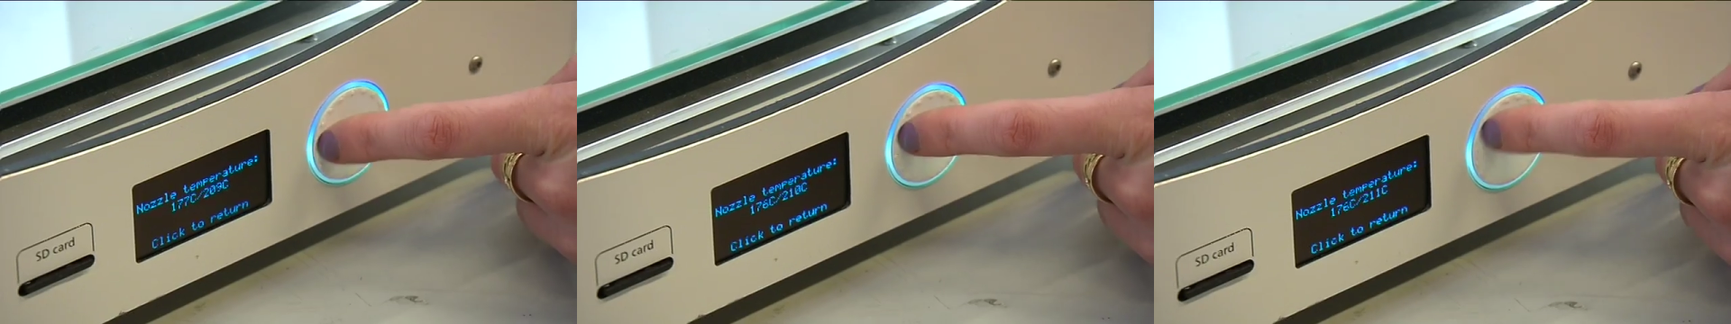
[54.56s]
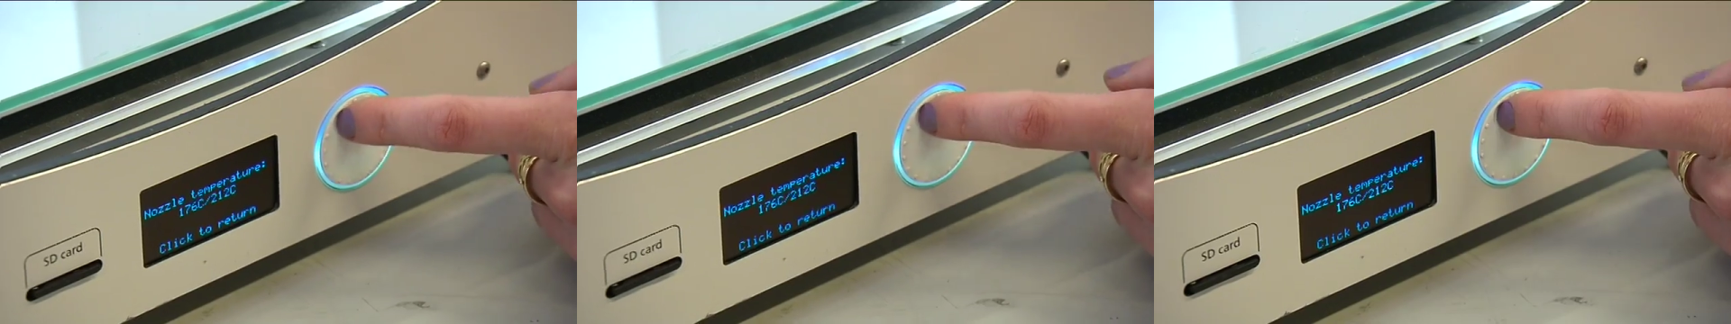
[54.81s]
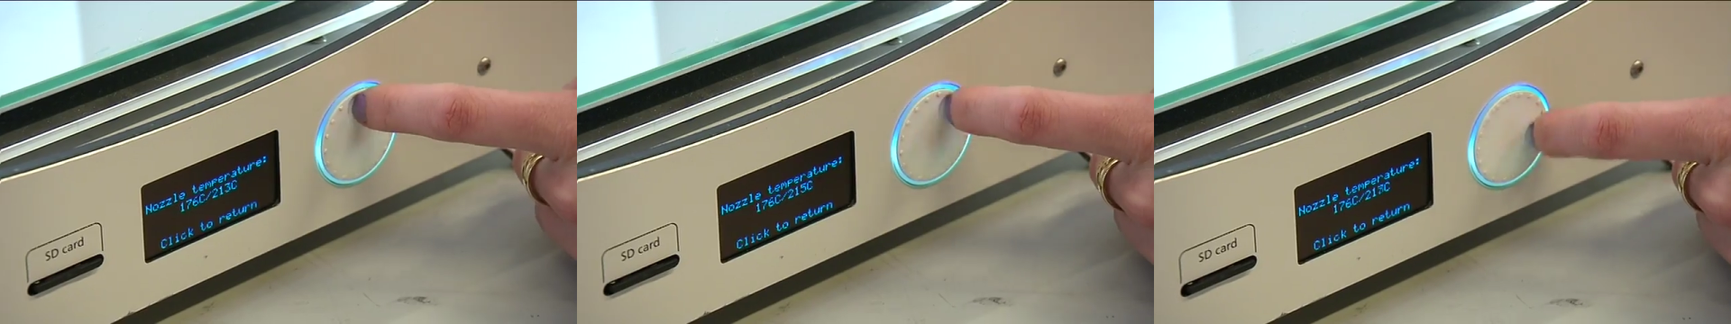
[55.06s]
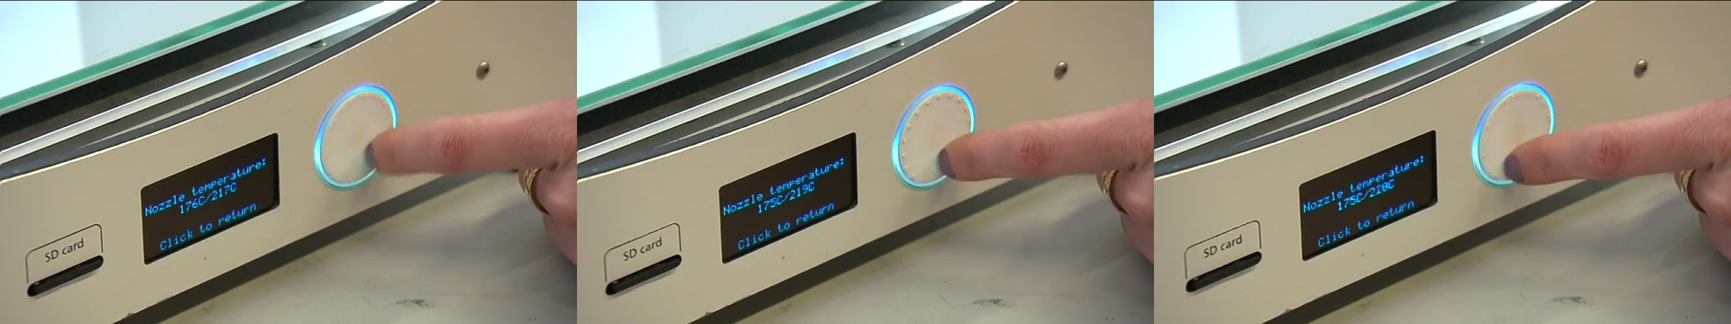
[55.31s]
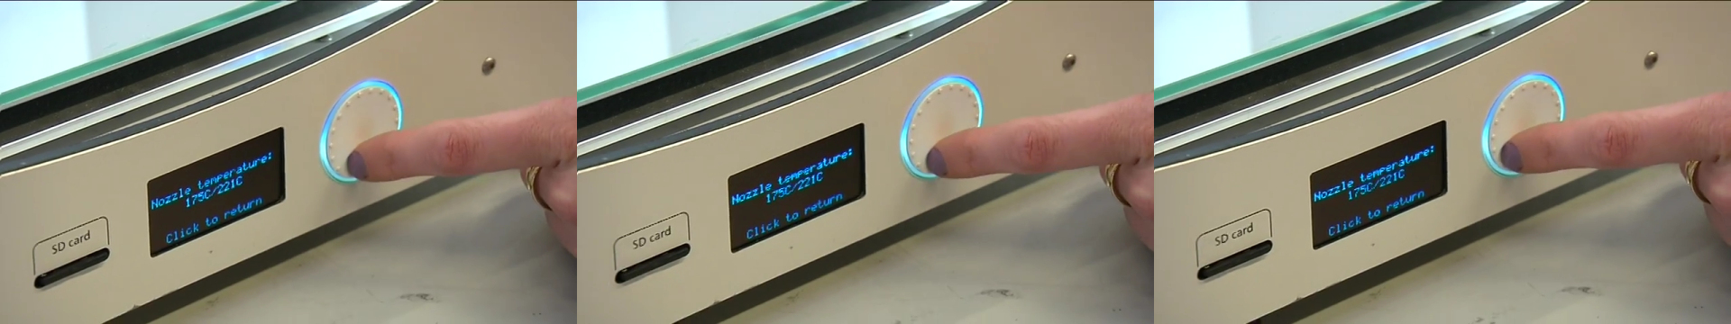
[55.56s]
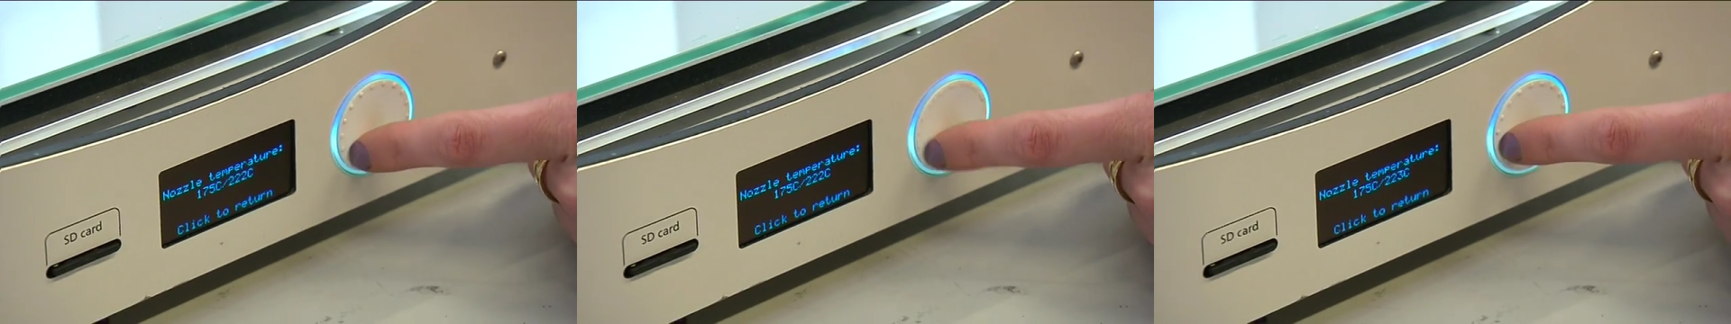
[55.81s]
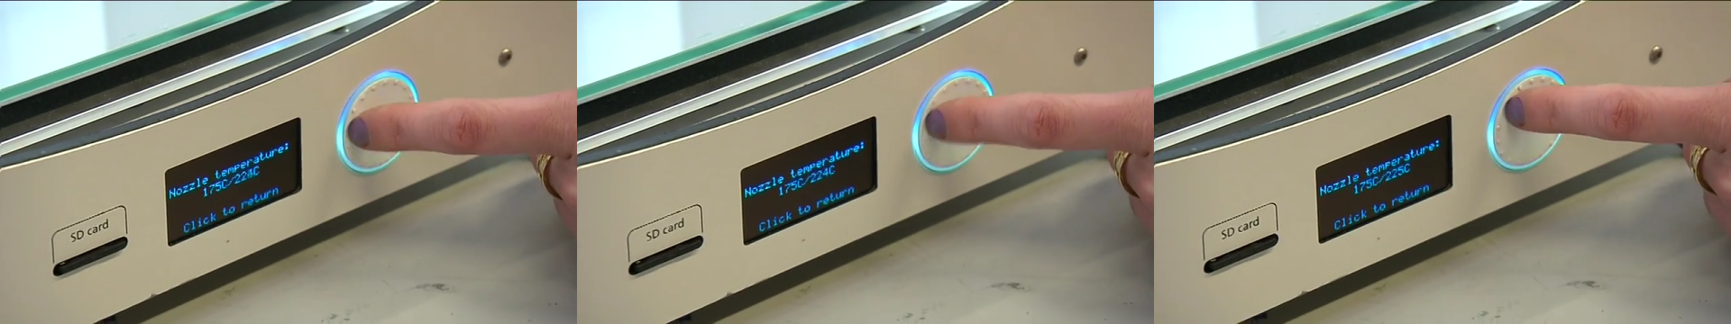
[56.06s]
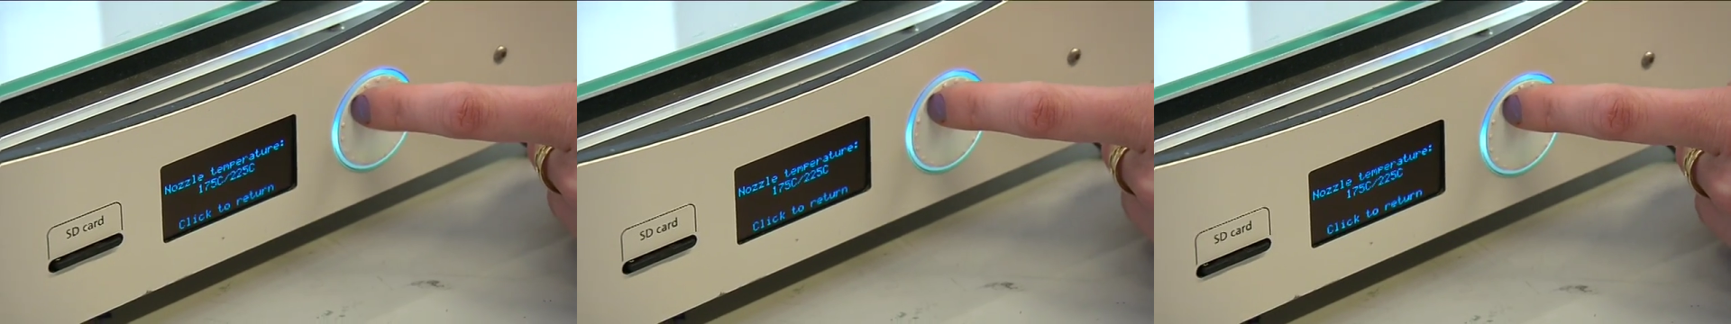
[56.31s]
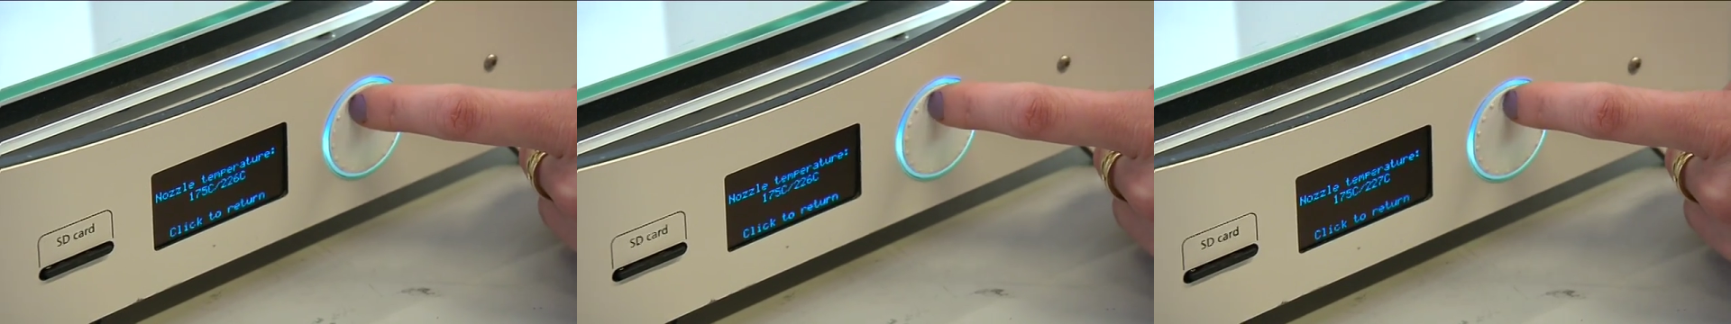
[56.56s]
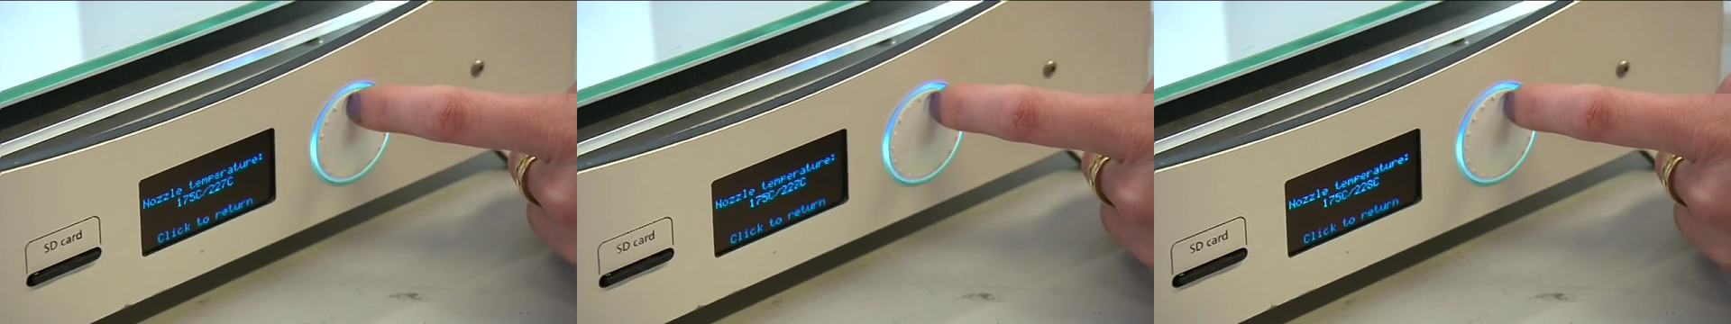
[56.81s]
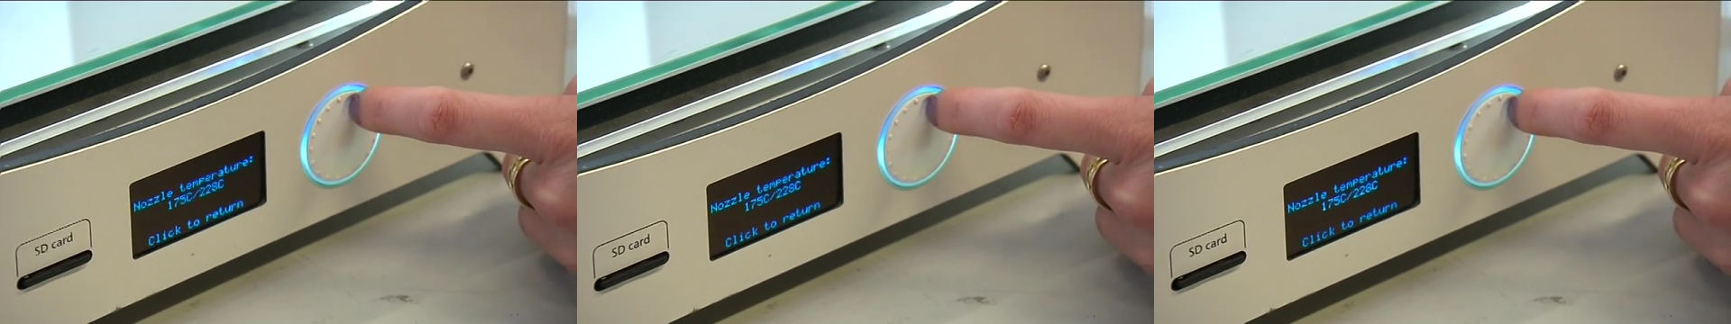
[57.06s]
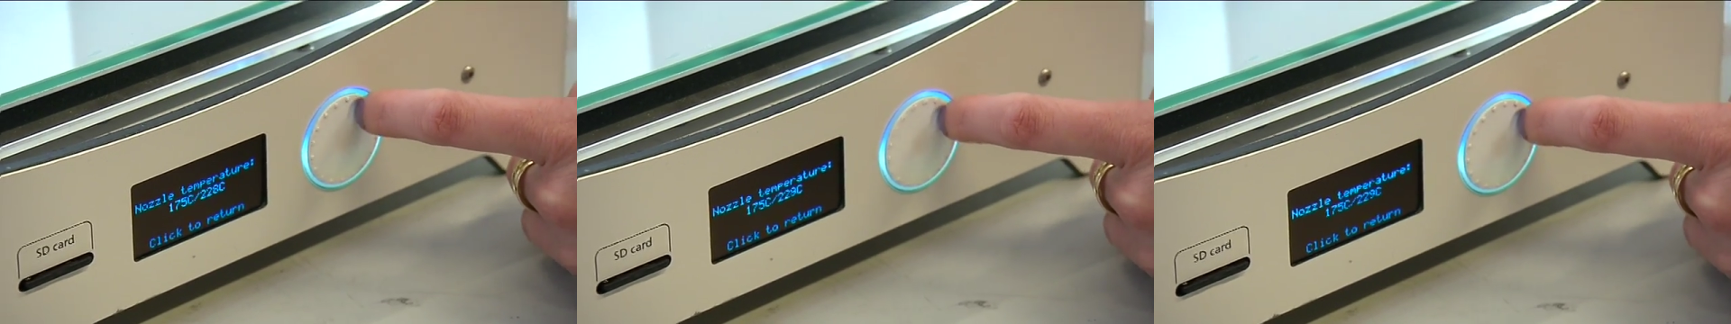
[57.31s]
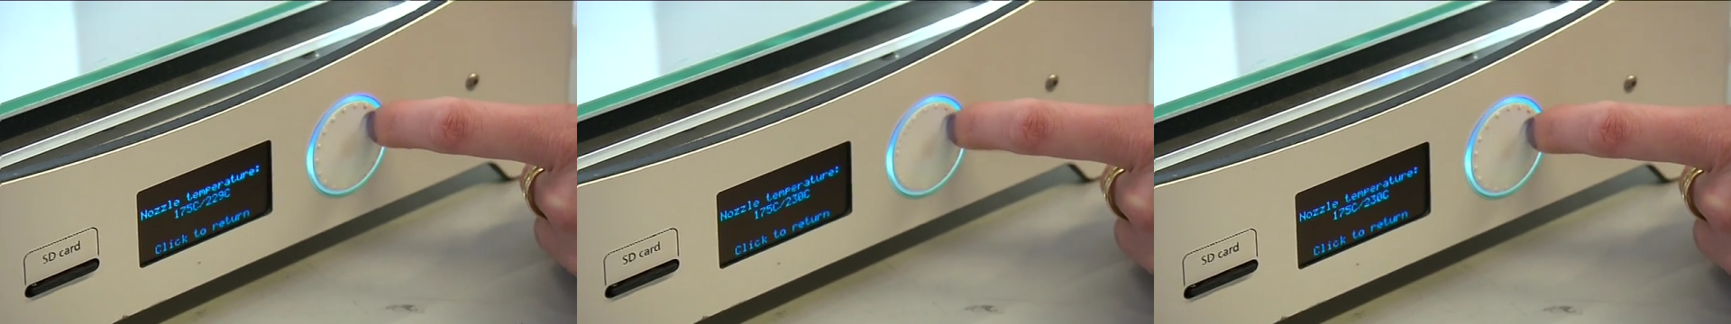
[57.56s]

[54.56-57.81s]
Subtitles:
Nobody's mouth can be seen.